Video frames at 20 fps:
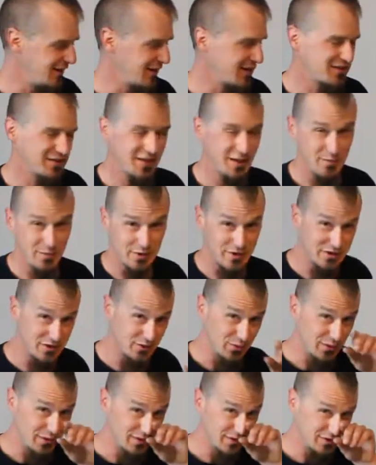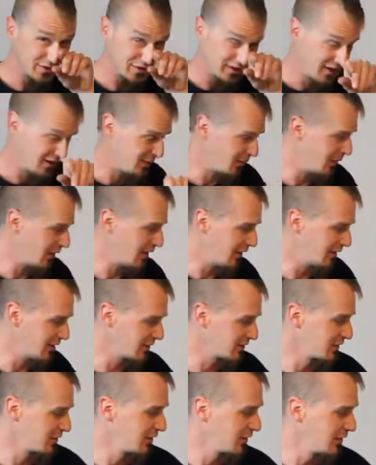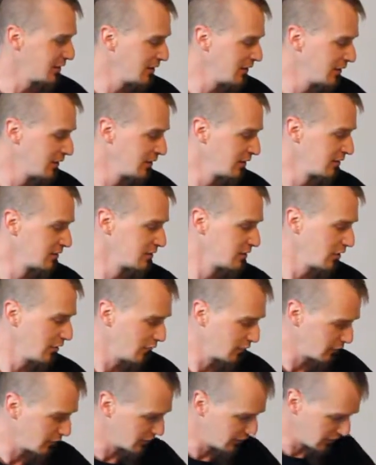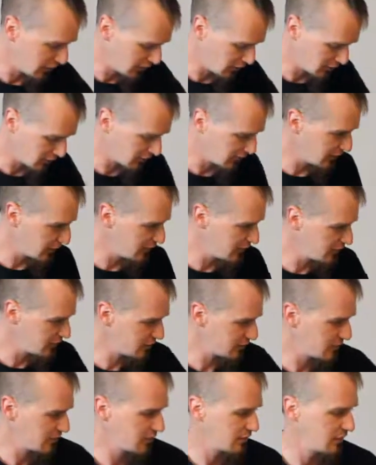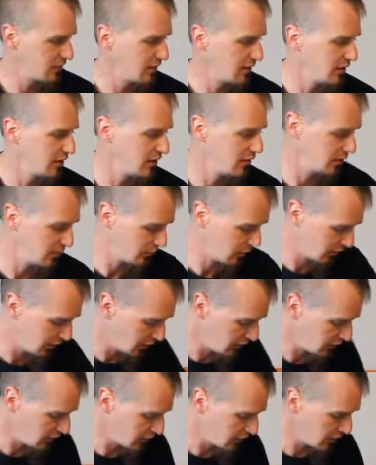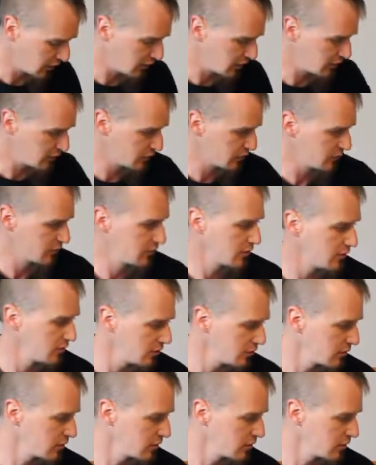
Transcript: next step is wheels and bearings. Start off with the Andales and my Night Riders.